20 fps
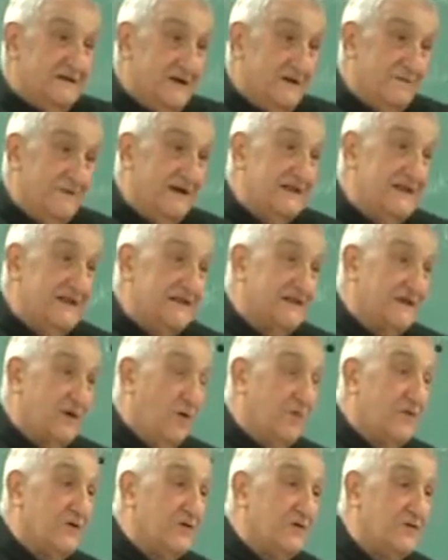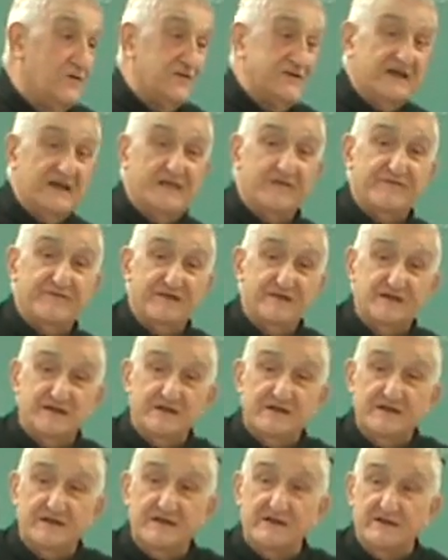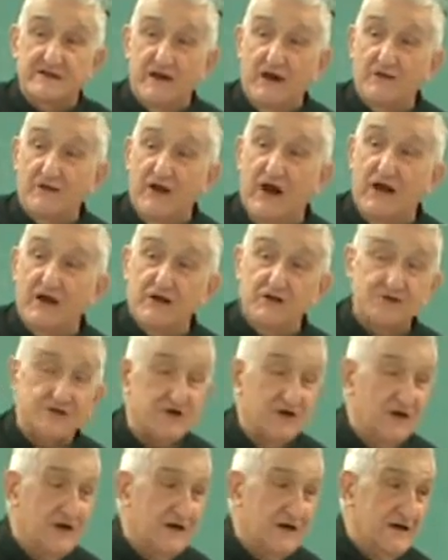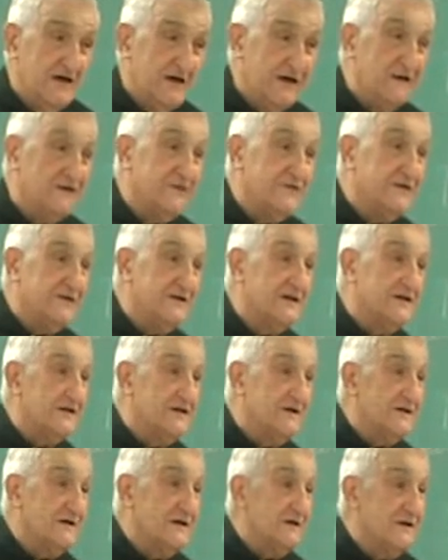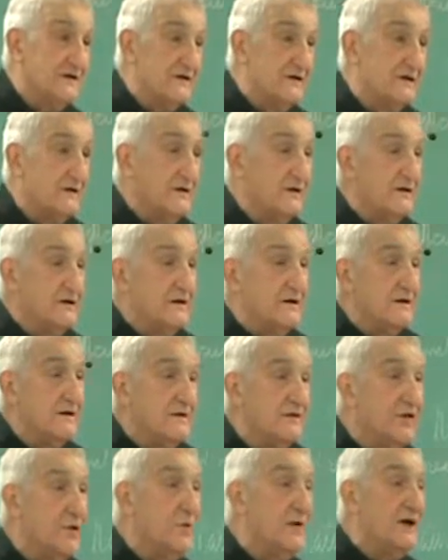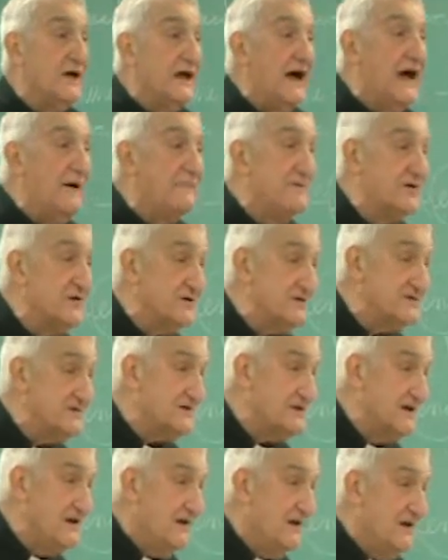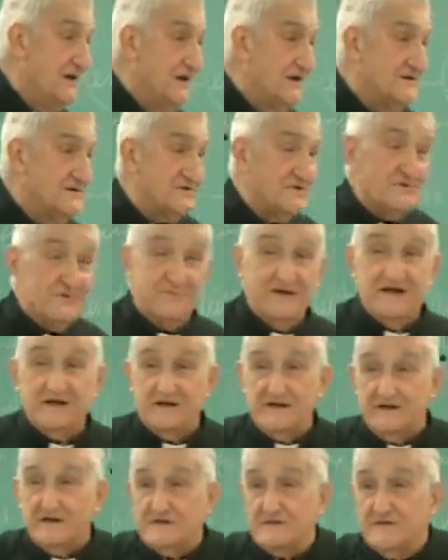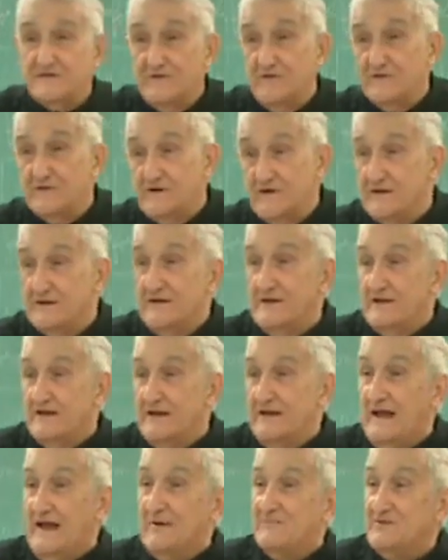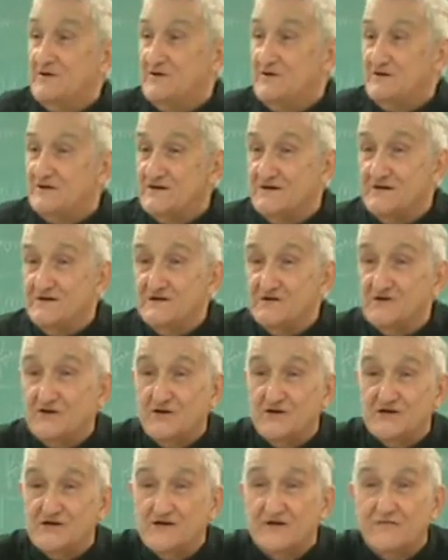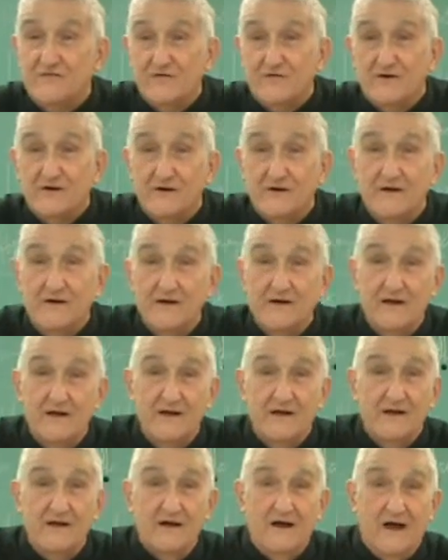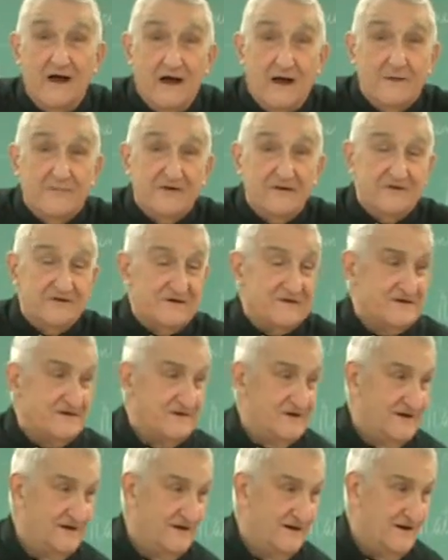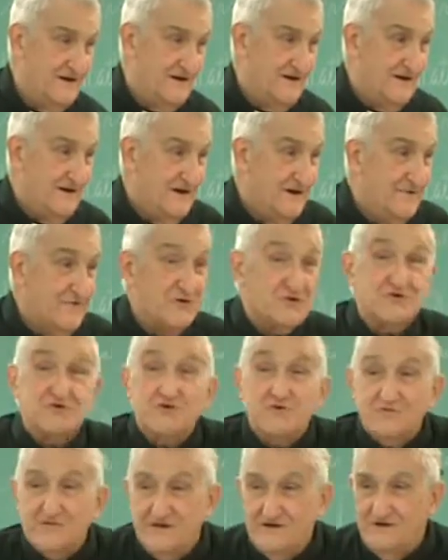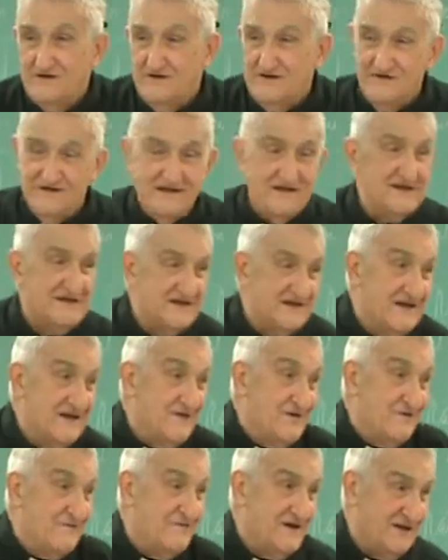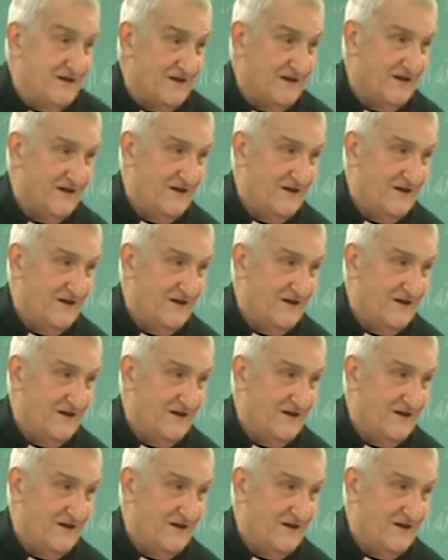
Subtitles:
man is open to the infinite in knowledge, infinite in the will, happiness. So man is for eternal happiness. He's searching for happiness, for truth, not the end of man.